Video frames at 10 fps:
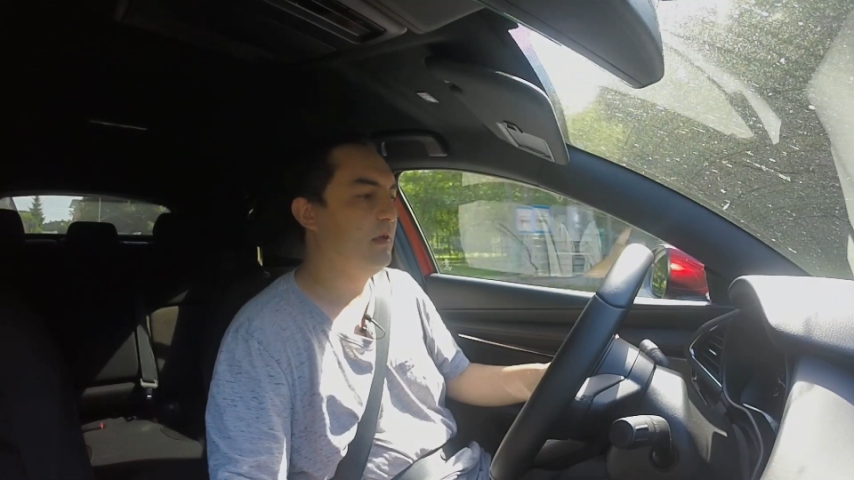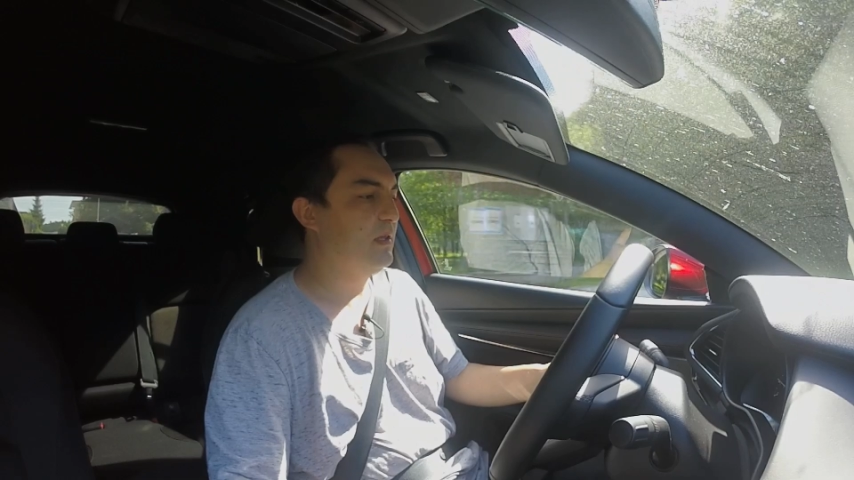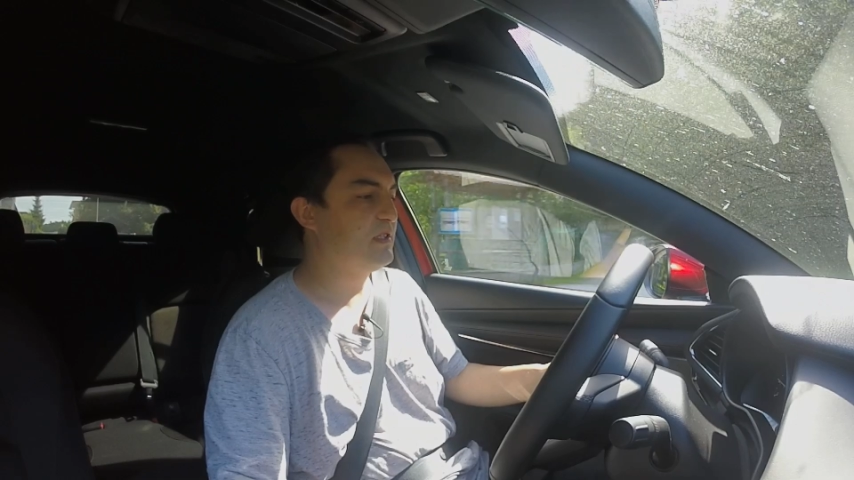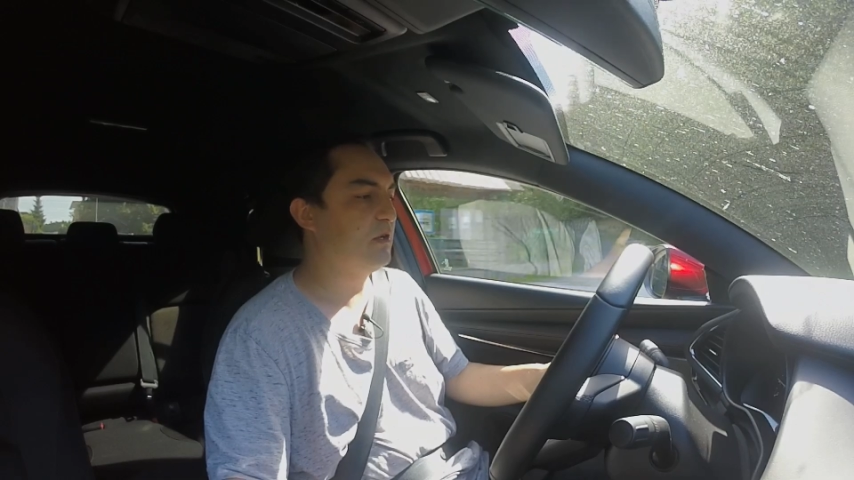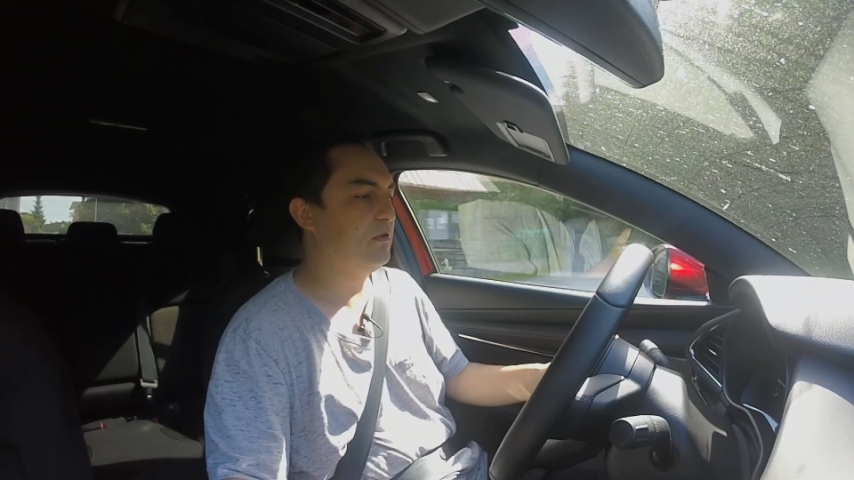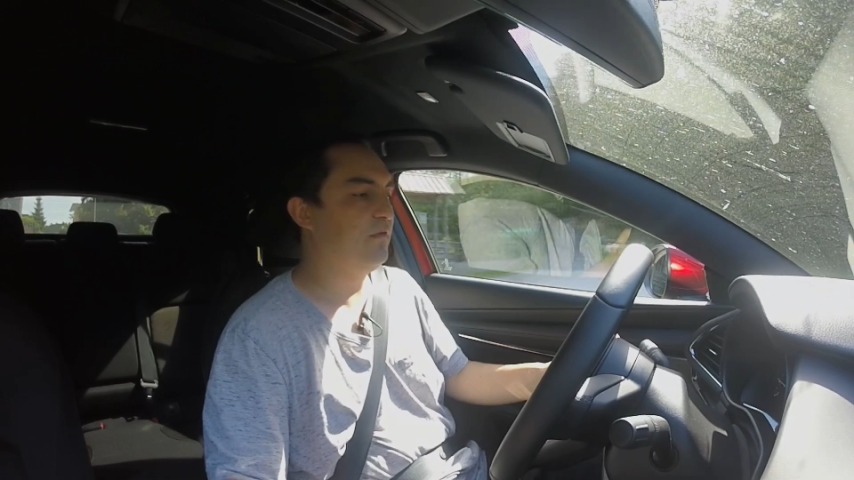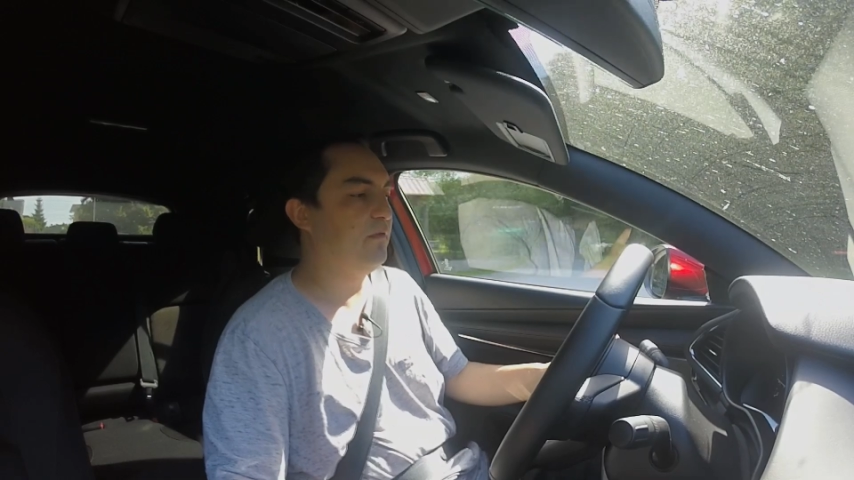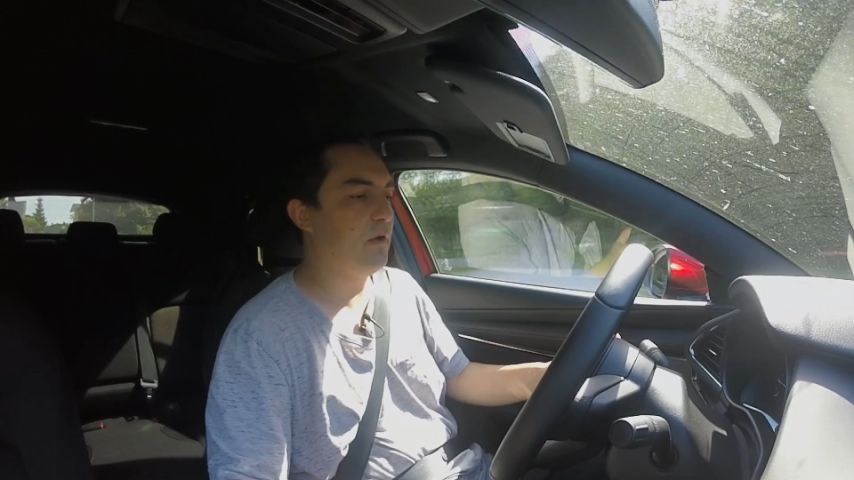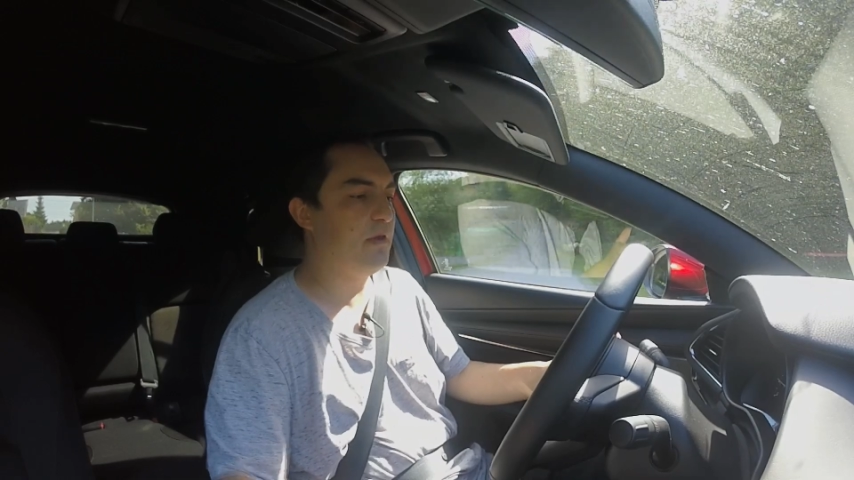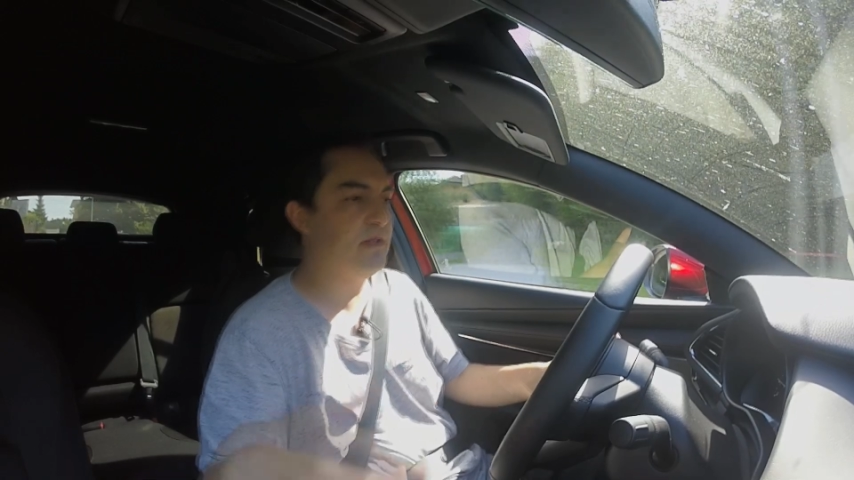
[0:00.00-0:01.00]
let's go to
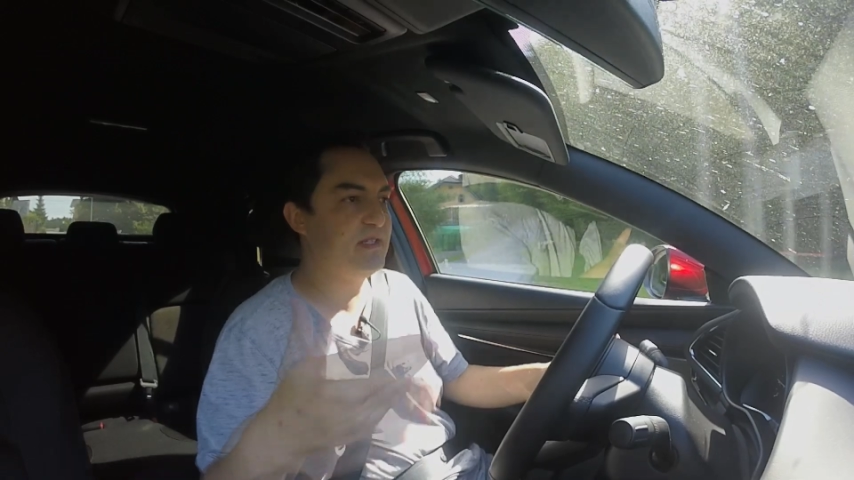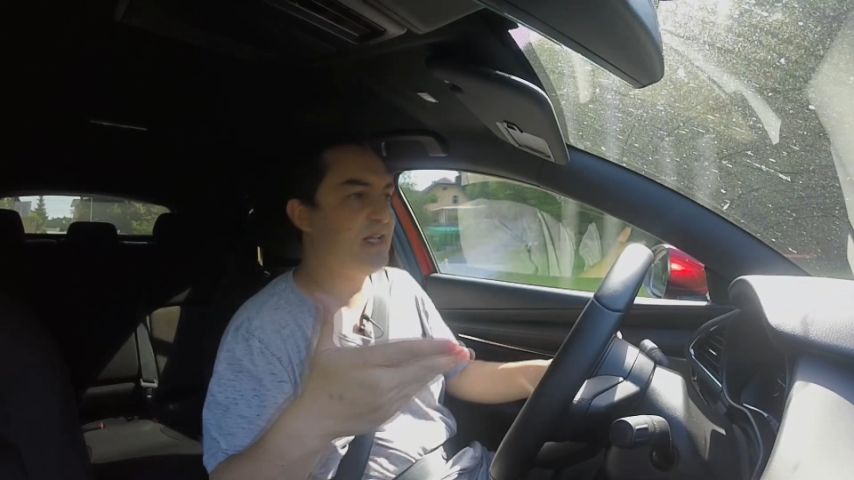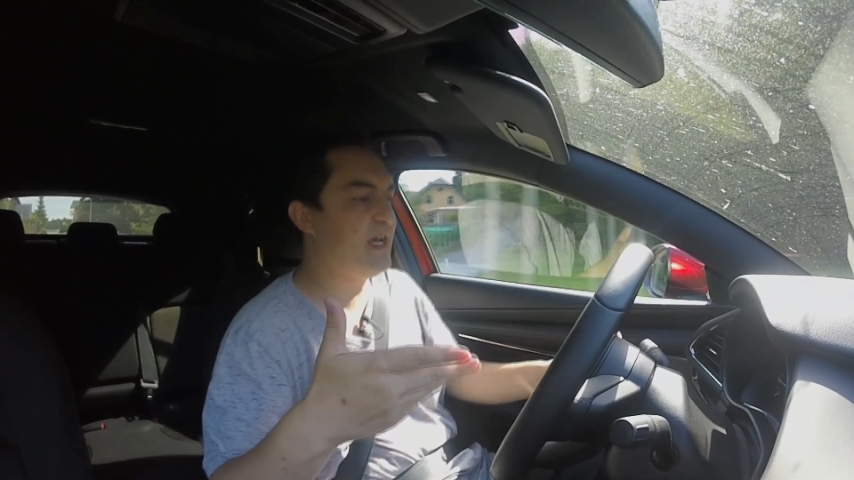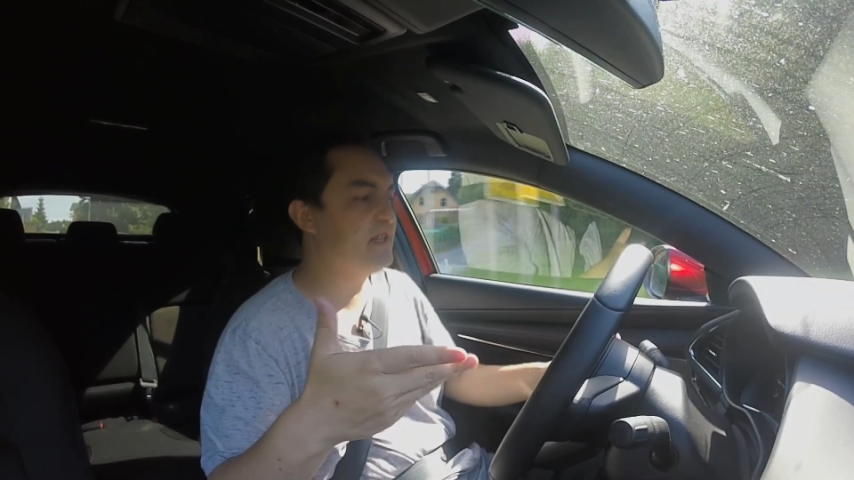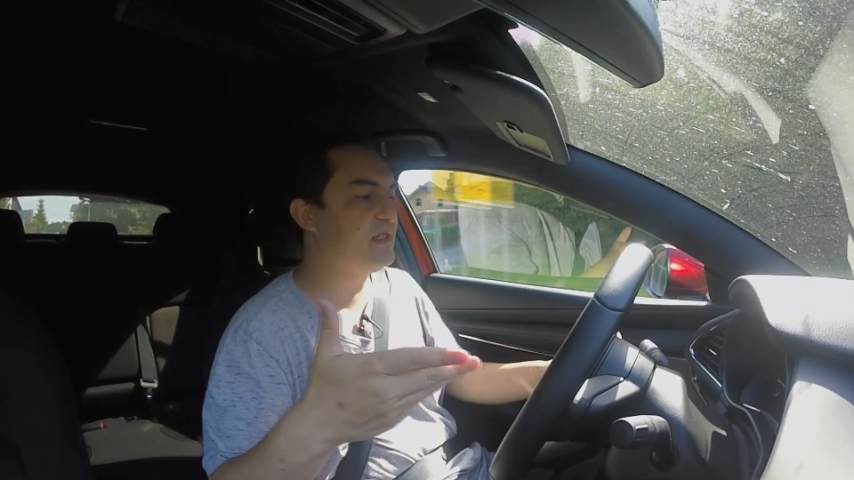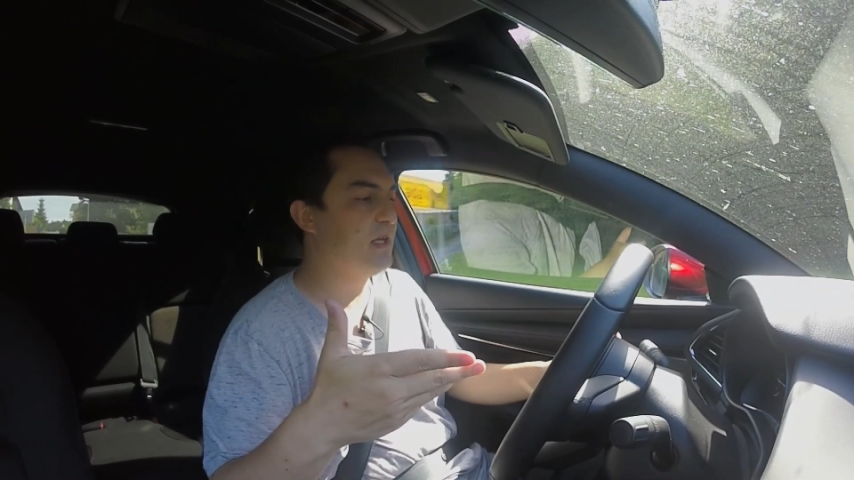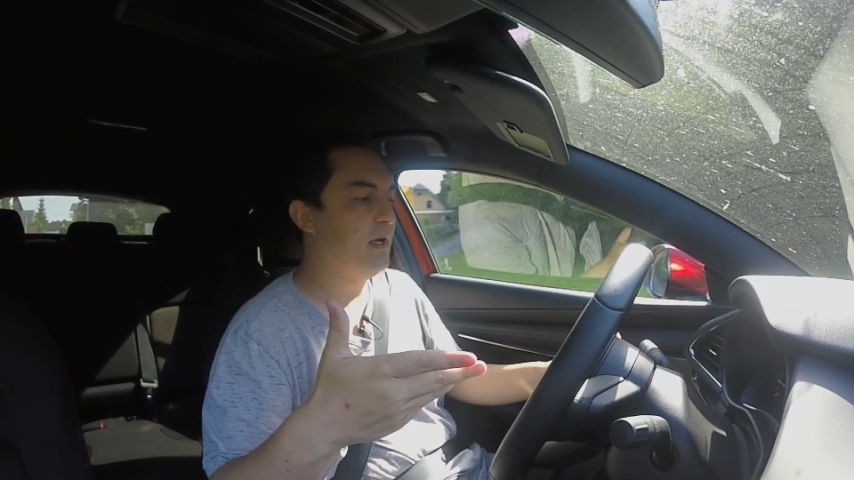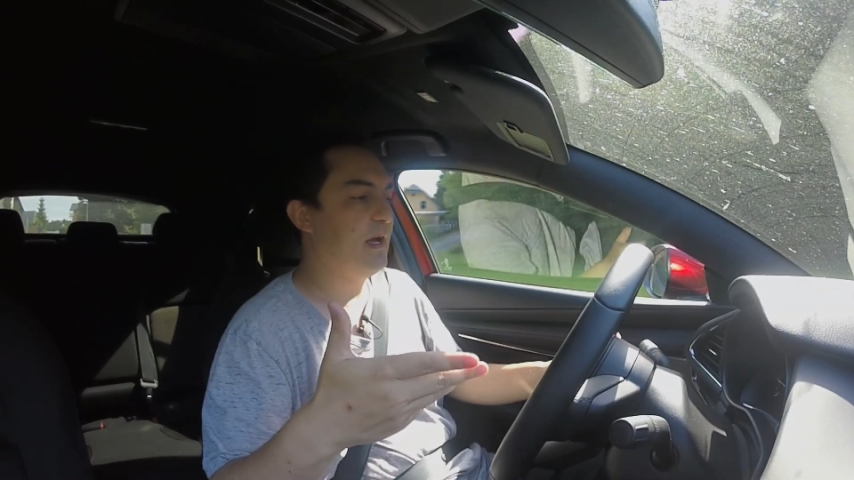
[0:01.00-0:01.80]
fourth, it says,